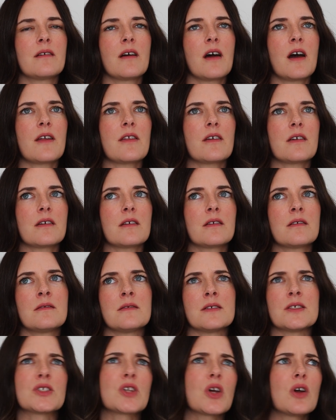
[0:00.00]
Either
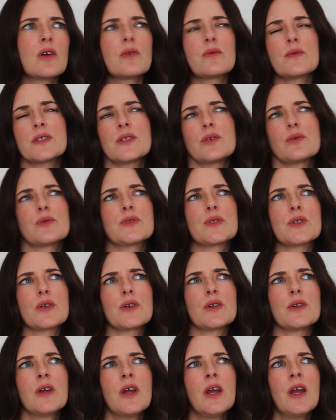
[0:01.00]
skirt was
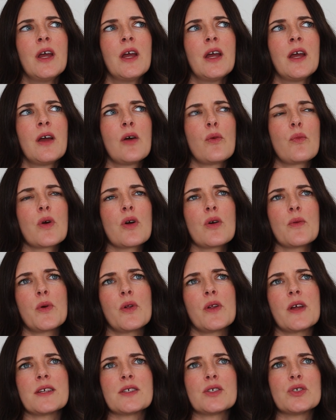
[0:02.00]
also
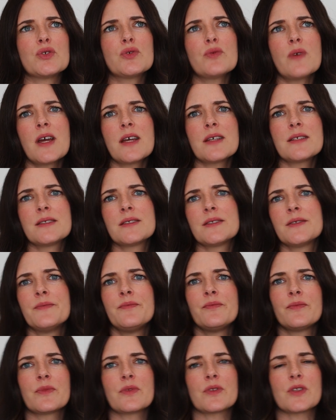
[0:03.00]
wearable as a dress,
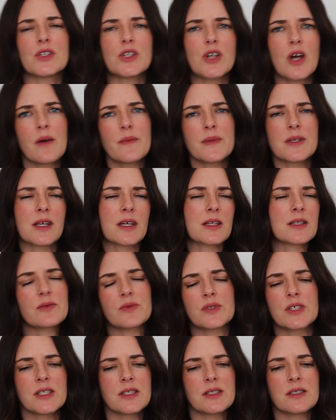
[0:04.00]
the top, like, it
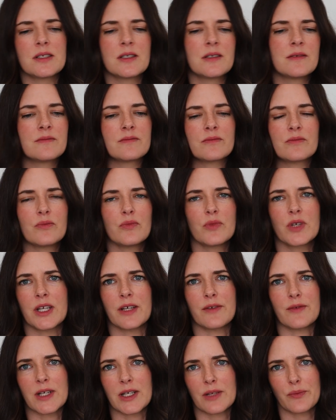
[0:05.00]
was just
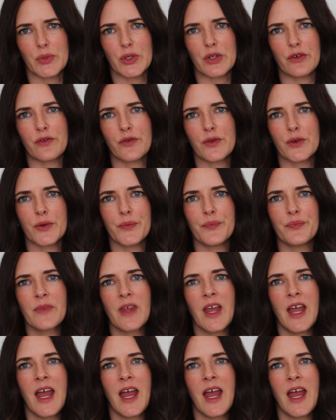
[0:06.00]
really, really beautiful,